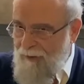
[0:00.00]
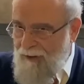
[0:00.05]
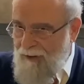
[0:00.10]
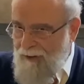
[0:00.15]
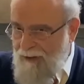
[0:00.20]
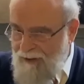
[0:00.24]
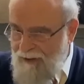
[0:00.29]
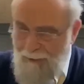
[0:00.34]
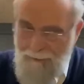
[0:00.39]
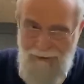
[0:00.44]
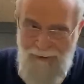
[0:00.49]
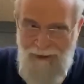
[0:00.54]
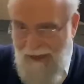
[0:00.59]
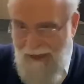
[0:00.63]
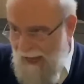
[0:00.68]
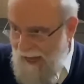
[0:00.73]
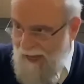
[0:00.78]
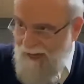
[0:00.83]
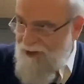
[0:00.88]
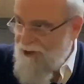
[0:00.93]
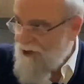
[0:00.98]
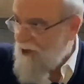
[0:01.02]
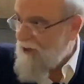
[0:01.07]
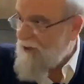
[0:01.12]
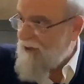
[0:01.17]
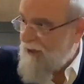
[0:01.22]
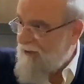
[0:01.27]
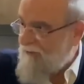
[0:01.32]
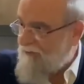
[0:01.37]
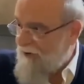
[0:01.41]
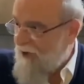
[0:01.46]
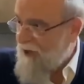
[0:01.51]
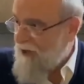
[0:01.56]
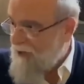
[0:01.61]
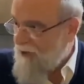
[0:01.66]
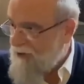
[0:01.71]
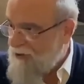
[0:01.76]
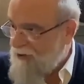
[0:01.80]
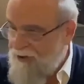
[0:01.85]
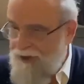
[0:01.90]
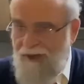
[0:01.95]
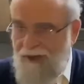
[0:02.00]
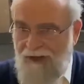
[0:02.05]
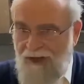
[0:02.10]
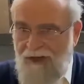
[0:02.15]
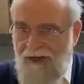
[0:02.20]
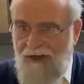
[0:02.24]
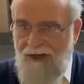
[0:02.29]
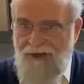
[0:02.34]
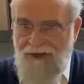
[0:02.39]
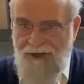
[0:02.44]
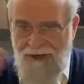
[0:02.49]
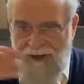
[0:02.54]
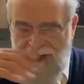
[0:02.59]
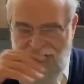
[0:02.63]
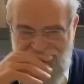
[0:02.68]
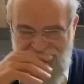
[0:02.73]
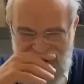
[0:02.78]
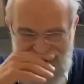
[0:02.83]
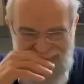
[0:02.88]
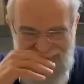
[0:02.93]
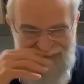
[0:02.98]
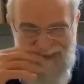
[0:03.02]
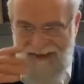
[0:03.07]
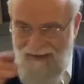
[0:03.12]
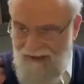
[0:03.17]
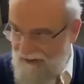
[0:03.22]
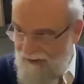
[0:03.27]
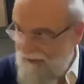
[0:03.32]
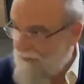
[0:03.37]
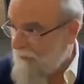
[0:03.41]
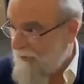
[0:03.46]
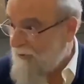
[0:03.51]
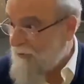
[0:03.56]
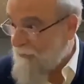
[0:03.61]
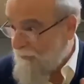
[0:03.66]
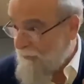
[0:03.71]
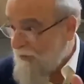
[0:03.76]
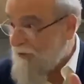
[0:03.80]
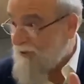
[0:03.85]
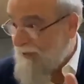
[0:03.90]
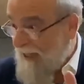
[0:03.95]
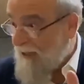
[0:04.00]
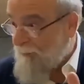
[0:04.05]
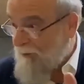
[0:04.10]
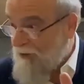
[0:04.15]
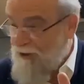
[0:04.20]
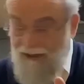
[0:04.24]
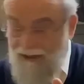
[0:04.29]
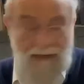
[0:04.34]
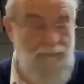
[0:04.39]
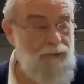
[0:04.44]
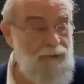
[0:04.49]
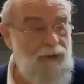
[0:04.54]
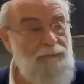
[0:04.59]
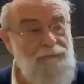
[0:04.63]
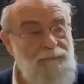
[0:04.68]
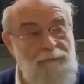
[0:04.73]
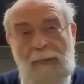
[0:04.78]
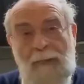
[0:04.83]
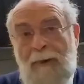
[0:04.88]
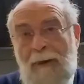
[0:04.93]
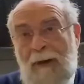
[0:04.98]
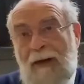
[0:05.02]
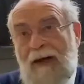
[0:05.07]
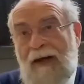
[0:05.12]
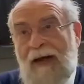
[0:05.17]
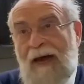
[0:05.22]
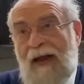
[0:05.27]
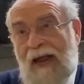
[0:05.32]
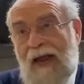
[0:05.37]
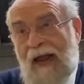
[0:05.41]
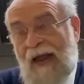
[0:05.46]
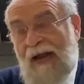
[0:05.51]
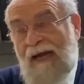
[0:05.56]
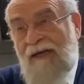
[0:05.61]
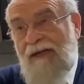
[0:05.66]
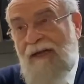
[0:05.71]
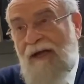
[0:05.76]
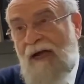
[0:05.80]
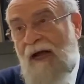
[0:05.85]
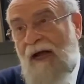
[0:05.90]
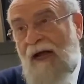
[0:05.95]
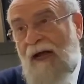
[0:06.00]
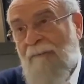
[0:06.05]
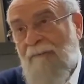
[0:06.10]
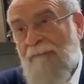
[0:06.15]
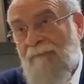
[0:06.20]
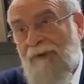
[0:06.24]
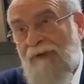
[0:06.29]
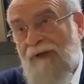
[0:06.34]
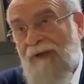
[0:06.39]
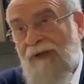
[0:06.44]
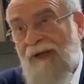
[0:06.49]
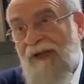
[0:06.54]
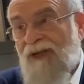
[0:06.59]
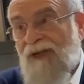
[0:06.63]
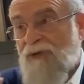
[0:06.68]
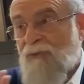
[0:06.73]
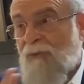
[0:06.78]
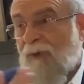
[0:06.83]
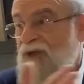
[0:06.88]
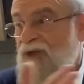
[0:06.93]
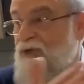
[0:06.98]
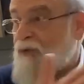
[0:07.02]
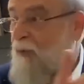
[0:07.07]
some like angelic figures in the Kodesh HaKodashim during Solomon's temple. And each one's